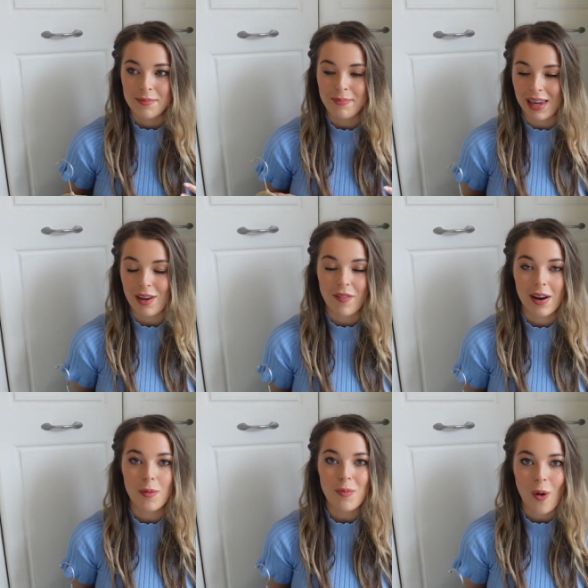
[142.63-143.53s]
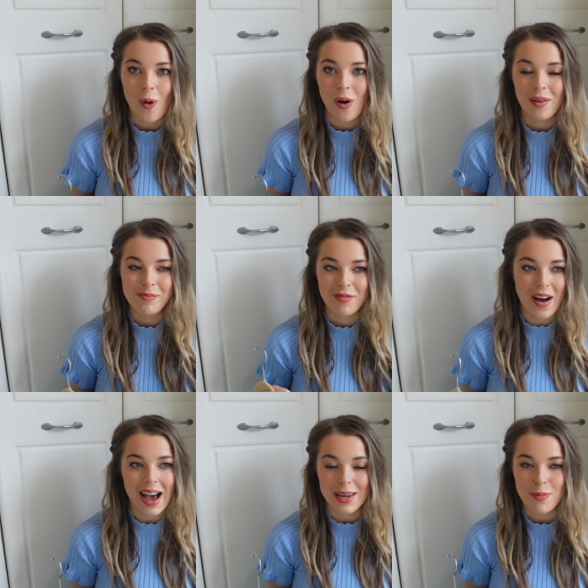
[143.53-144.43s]
make you feel more
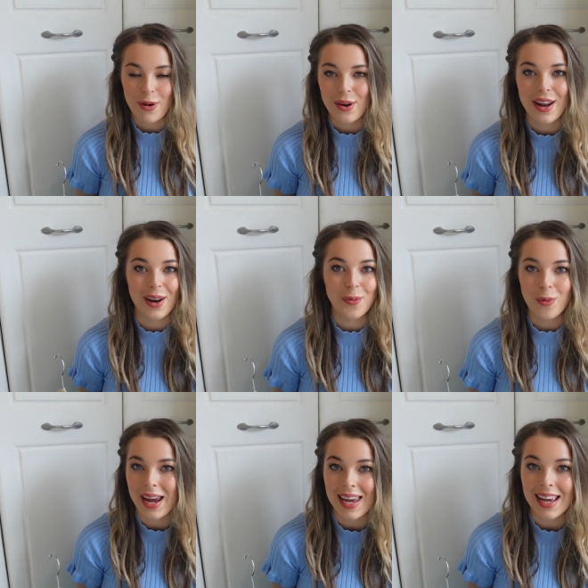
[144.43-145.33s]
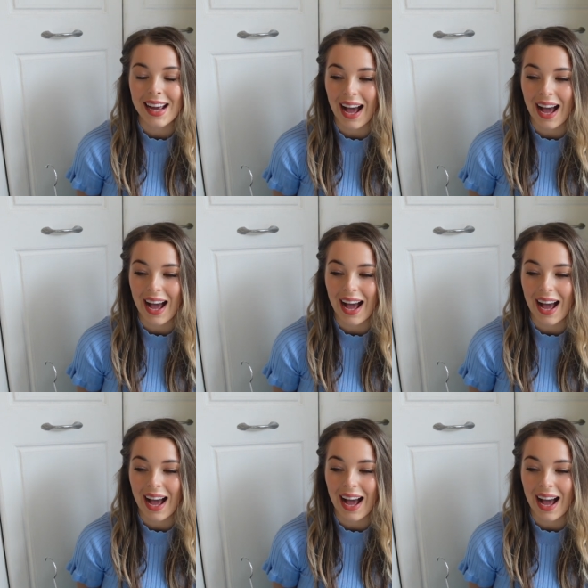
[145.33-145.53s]
vibrant and awake